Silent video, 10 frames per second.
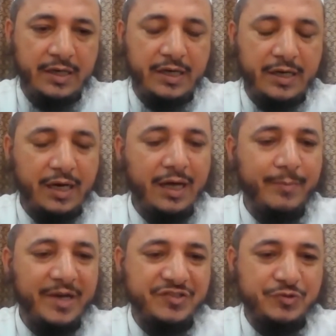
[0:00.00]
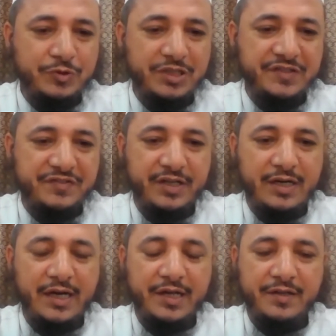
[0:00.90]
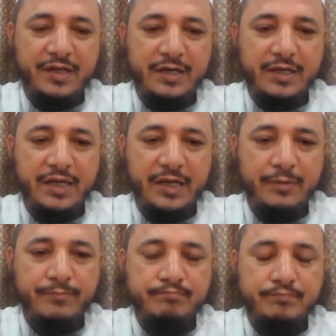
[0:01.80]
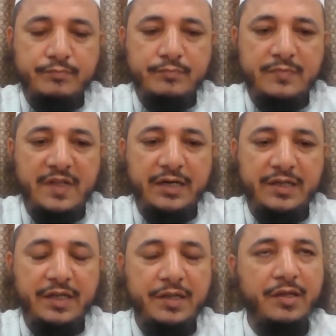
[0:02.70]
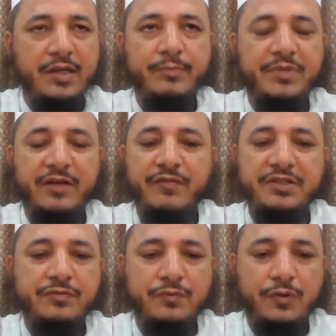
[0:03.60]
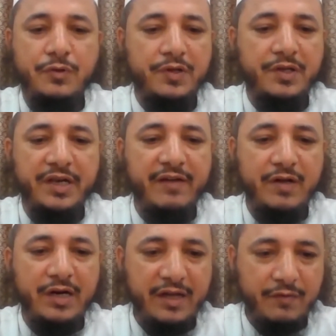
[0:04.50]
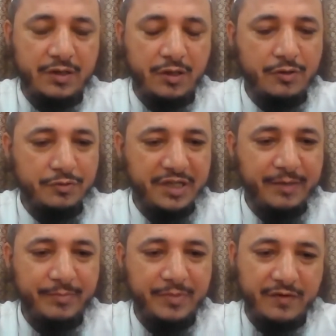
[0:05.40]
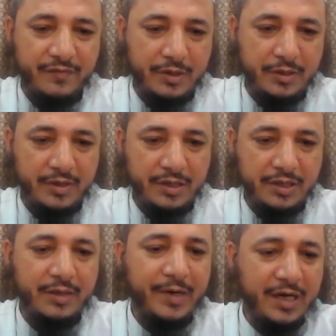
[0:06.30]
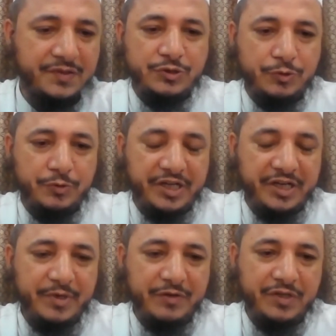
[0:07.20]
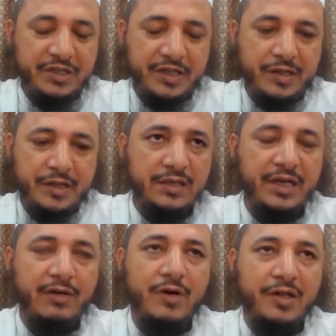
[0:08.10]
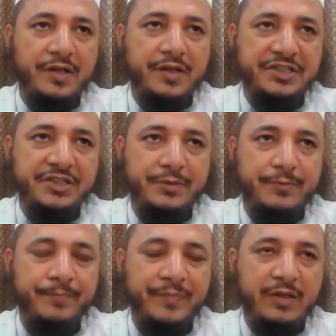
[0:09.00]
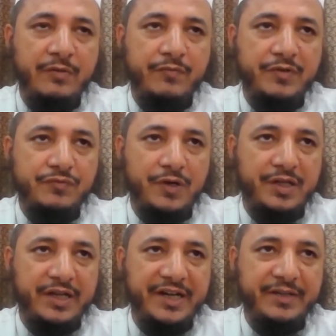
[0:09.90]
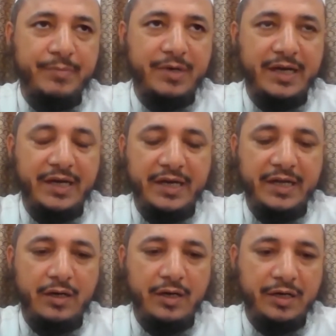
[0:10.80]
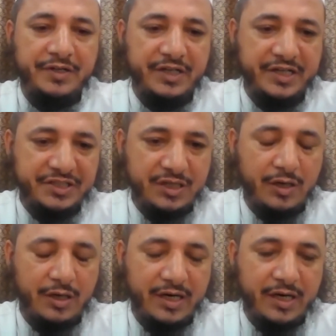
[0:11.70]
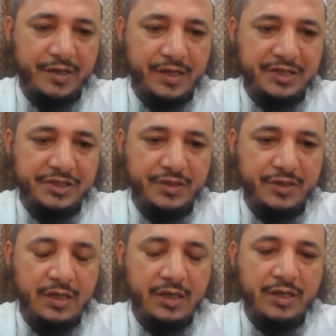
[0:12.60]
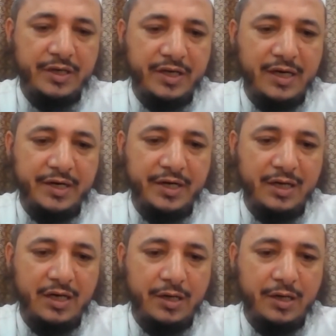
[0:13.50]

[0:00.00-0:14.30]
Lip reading: and all my students realized that this is something which was never ever thought to them in the past. So in between this, there was a session which was arranged by an international organization regarding